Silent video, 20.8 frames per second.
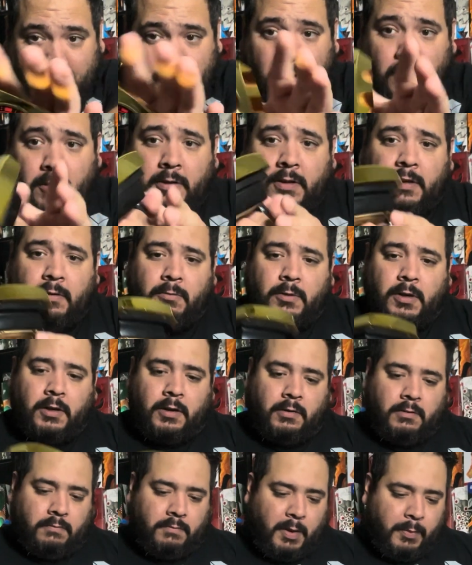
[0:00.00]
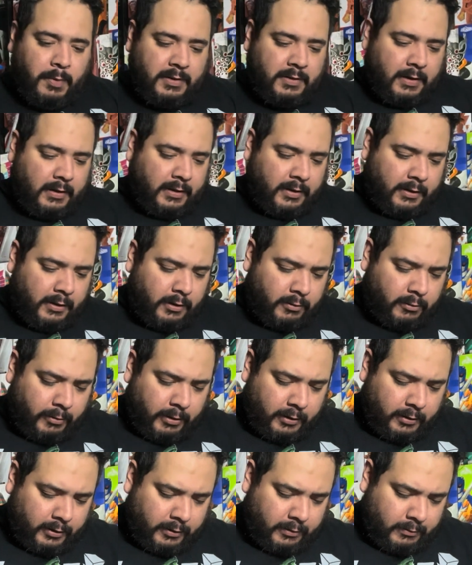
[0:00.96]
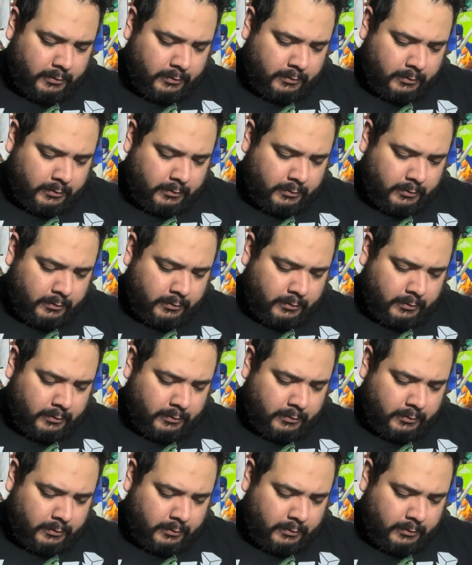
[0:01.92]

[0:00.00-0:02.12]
No, it didn't work. Maybe it's not in there correctly.